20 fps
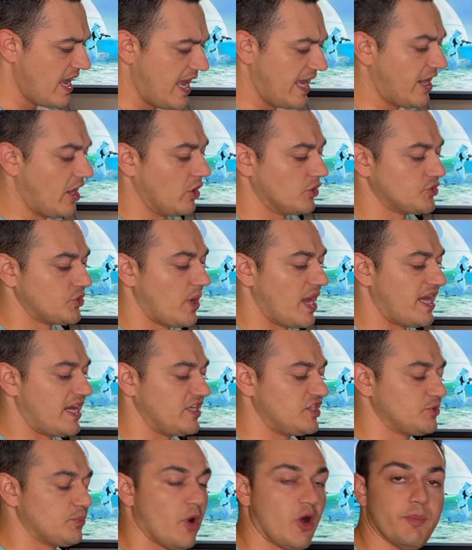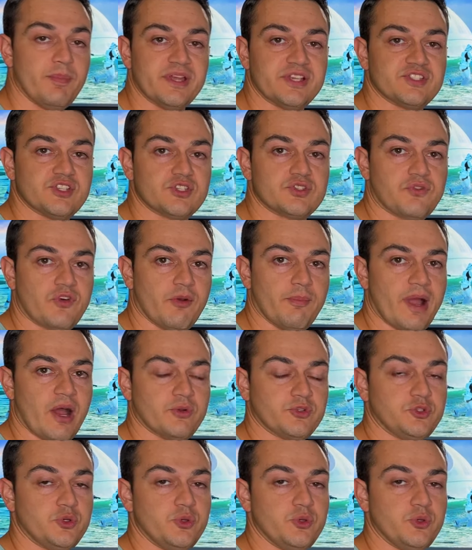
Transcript: And I also had a small business for about